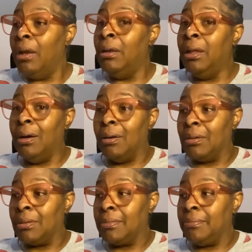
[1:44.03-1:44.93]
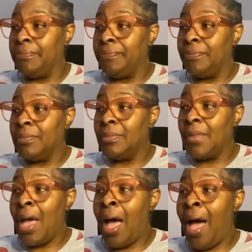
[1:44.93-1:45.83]
Look,
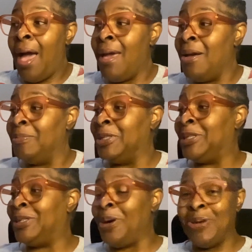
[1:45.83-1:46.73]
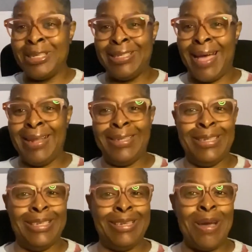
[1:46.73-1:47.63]
I am so excited
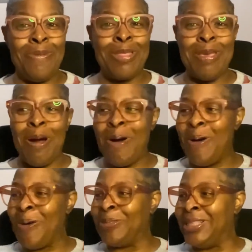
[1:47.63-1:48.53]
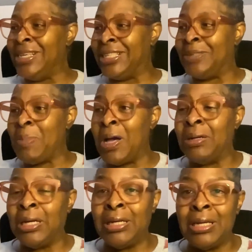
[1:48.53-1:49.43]
to share with y'all these
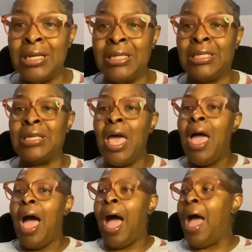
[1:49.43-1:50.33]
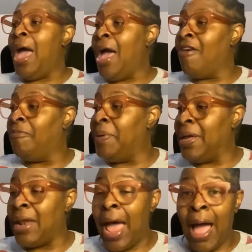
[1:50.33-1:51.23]
smell goods. I have
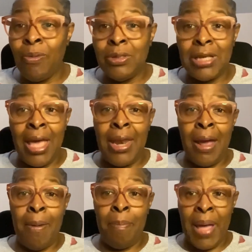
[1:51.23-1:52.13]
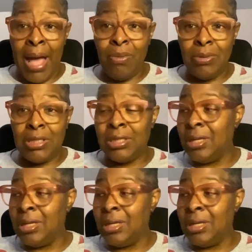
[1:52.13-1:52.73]
been out and about,